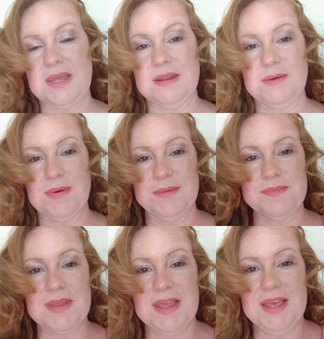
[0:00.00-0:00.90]
anyway,
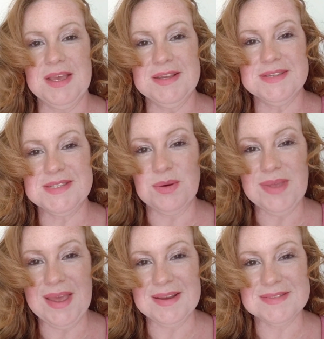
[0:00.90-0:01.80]
so
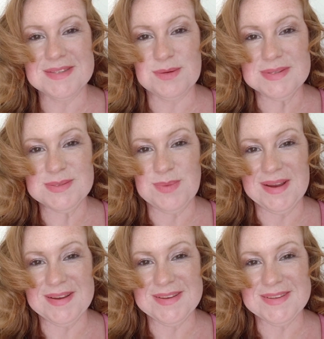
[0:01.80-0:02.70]
yeah, that was
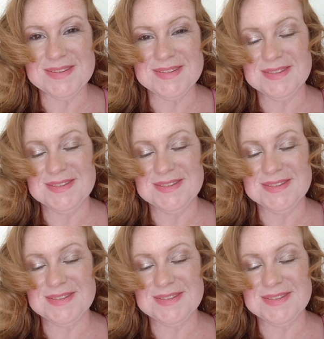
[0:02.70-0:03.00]
my.